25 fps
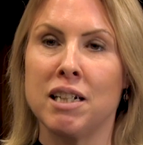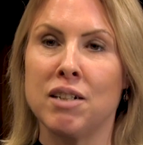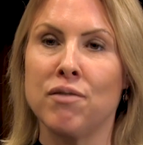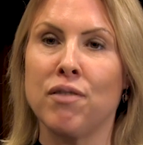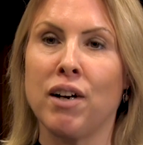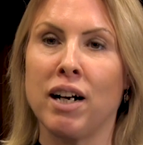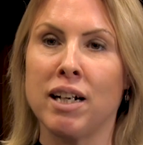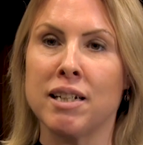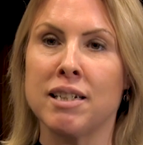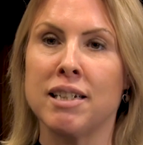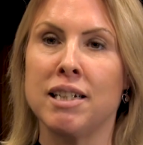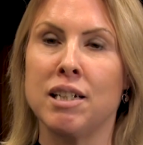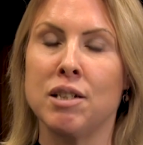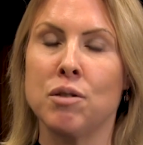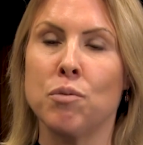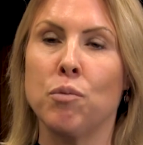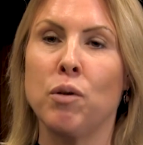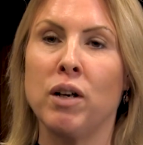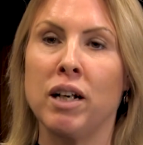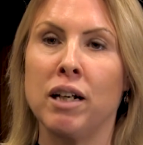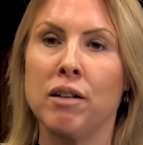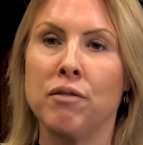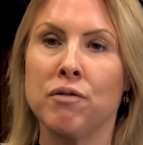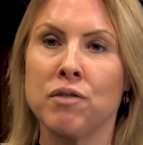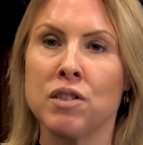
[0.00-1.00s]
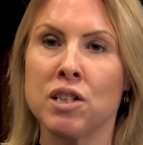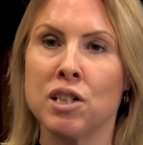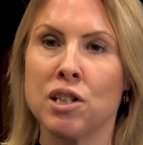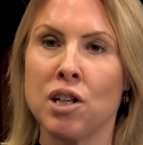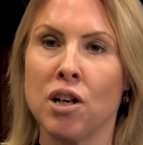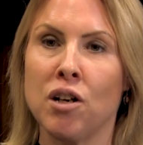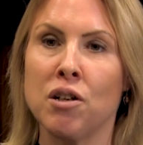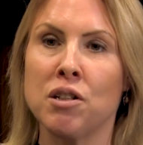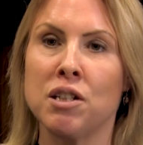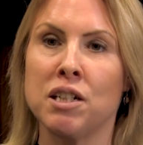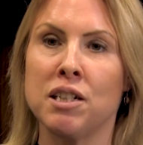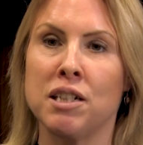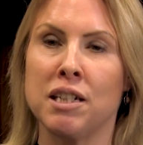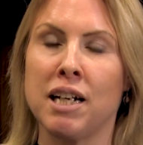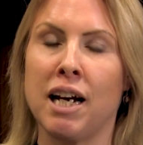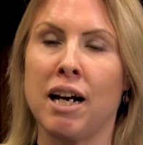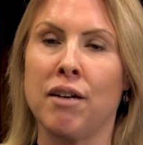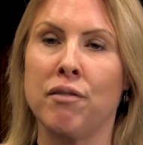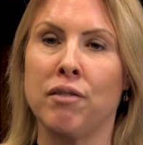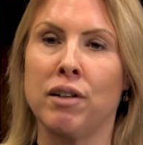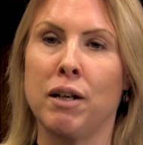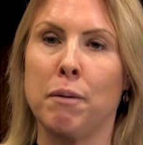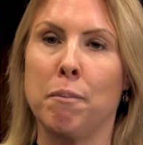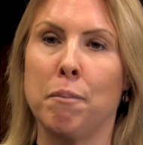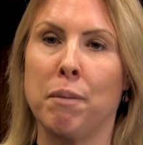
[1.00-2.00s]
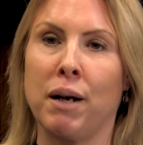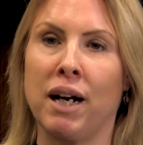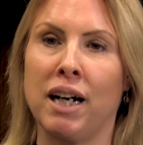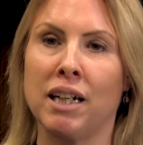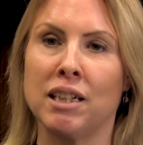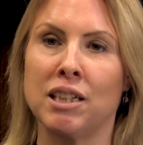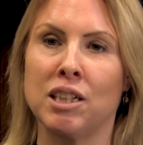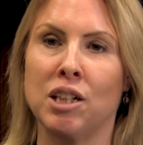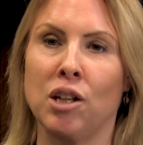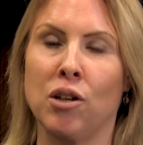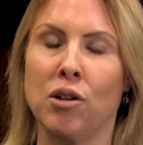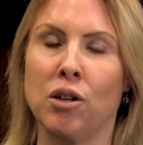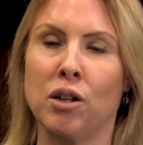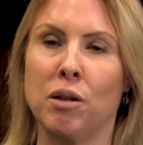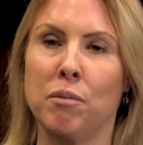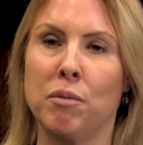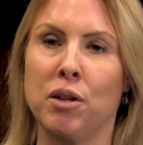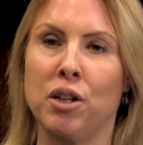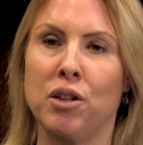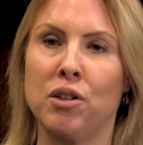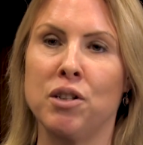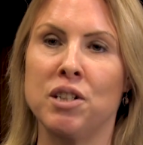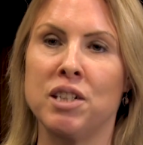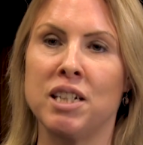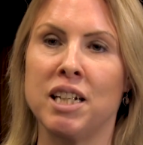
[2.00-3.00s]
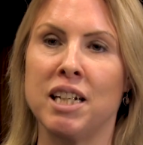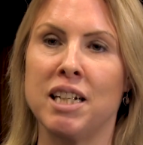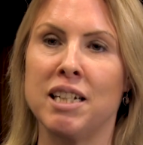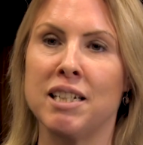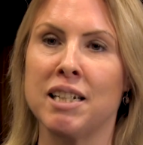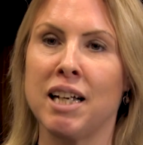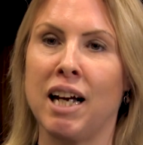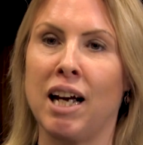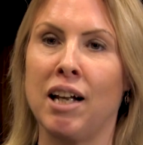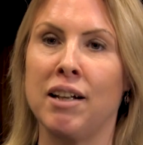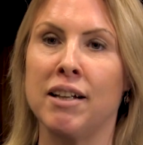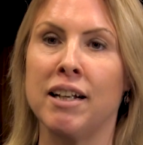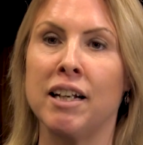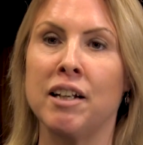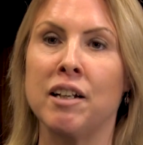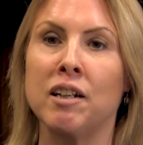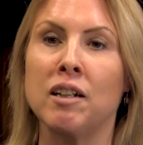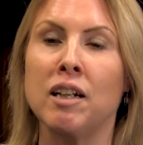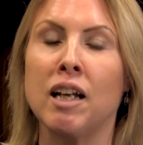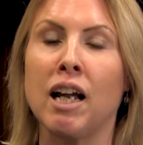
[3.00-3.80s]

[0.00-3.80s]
these vaccines will have started to have an impact in our communities and